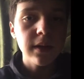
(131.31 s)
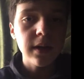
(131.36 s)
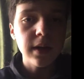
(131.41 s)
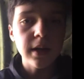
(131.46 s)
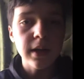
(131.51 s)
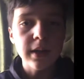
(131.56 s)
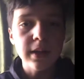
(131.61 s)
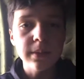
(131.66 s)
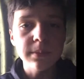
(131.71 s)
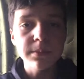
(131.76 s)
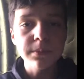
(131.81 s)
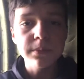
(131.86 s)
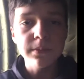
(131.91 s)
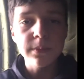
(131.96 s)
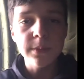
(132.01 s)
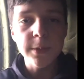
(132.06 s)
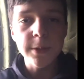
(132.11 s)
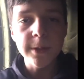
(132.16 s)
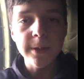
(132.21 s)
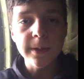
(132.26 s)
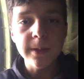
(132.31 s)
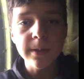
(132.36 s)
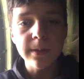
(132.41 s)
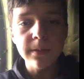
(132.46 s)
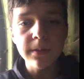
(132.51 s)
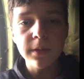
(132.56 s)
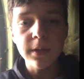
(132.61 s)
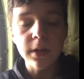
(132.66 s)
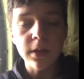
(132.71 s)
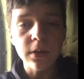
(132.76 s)
the
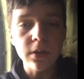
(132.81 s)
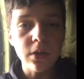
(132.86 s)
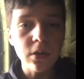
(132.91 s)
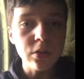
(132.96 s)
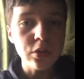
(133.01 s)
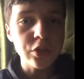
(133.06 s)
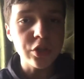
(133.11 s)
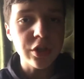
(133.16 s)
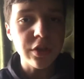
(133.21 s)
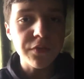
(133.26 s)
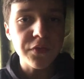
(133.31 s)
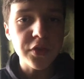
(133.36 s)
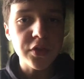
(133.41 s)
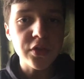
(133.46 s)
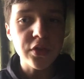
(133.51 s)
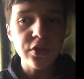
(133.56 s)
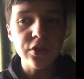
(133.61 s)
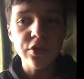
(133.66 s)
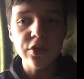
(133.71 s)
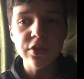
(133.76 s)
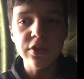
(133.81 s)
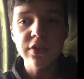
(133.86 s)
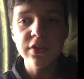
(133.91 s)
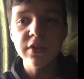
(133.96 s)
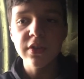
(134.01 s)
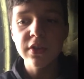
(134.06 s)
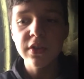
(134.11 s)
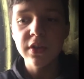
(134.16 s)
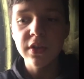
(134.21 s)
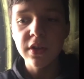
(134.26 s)
conclusion of the
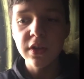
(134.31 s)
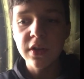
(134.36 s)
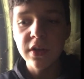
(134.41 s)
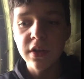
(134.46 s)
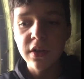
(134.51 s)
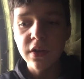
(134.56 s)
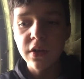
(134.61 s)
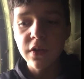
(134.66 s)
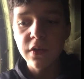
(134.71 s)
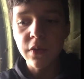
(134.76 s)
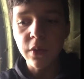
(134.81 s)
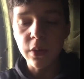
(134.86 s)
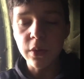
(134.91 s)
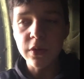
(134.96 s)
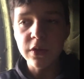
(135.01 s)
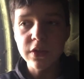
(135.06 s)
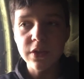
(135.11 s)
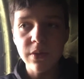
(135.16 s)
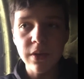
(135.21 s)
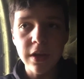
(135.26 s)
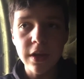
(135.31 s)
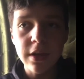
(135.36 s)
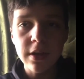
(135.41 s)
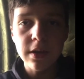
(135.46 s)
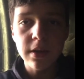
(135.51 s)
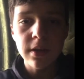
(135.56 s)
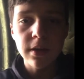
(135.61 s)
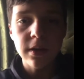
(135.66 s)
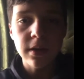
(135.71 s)
searches for this week,